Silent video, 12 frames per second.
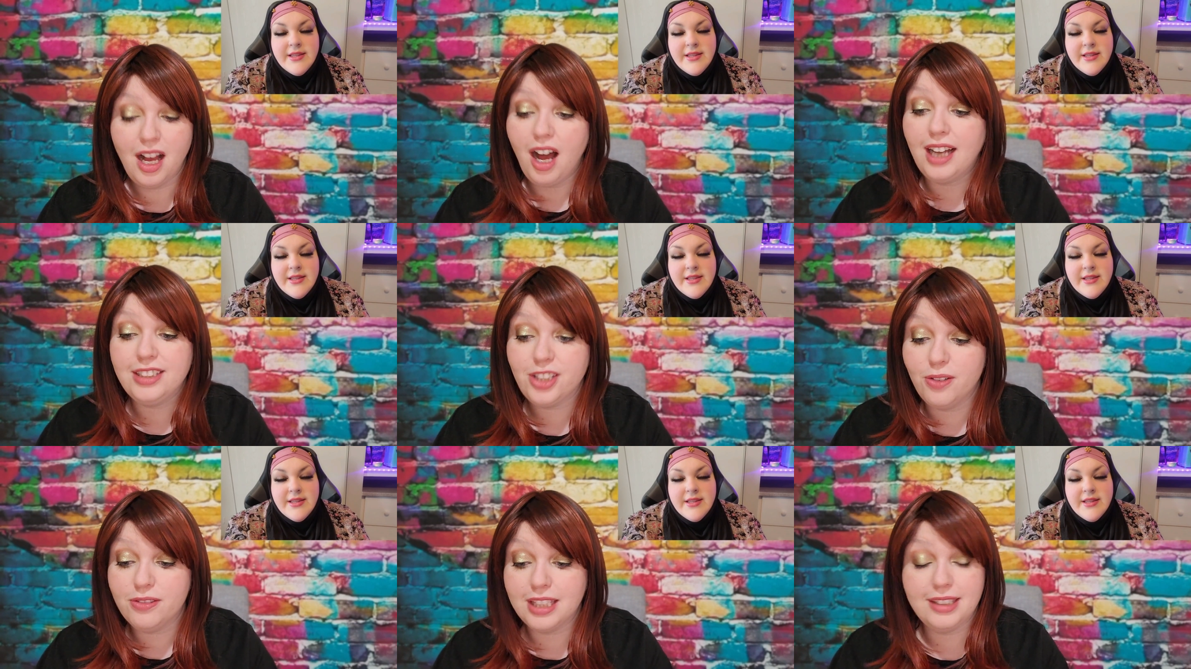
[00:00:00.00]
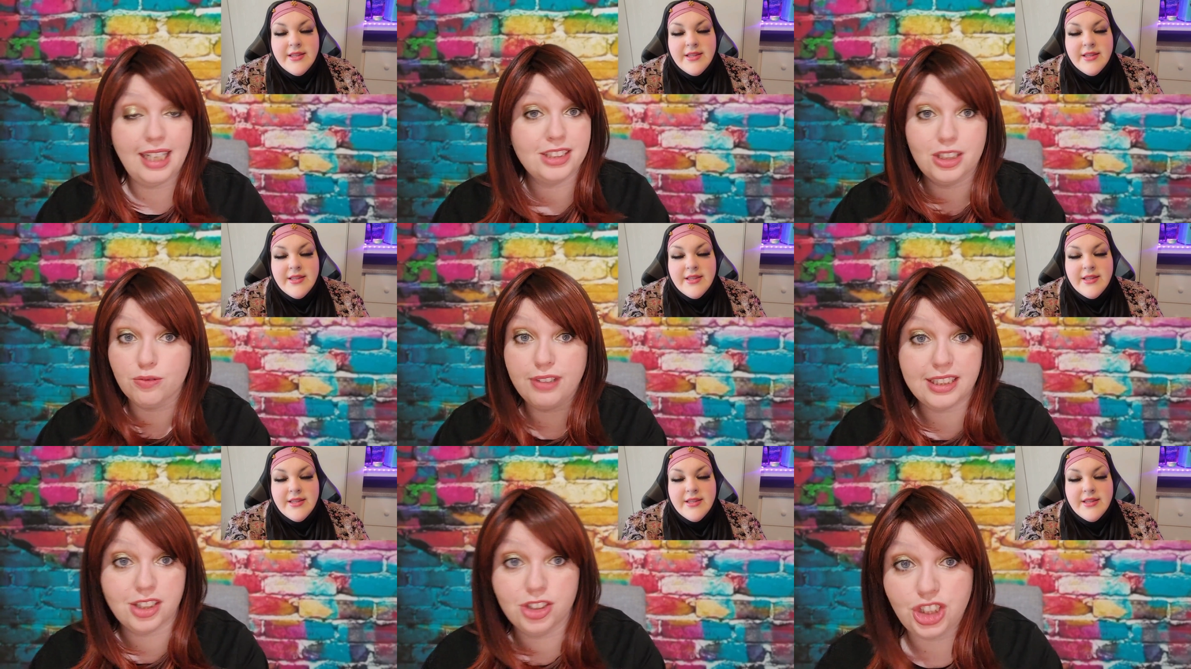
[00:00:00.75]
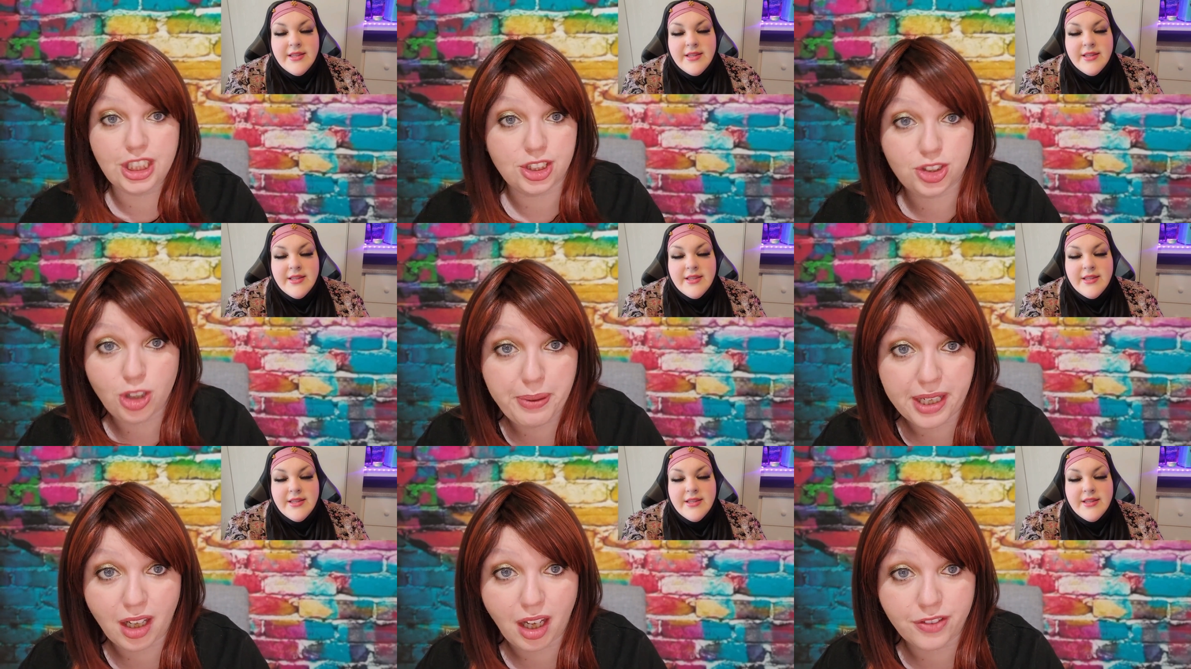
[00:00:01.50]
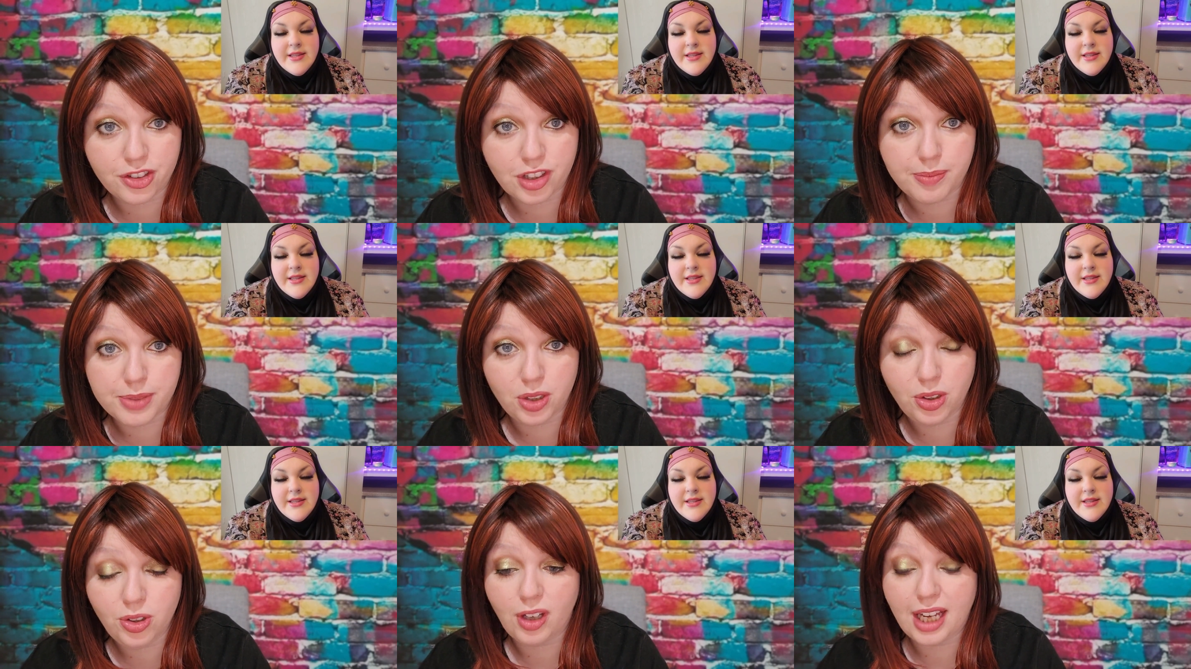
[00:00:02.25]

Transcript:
Speaker 1: I don't think that's the reason she's stopping live streams at all.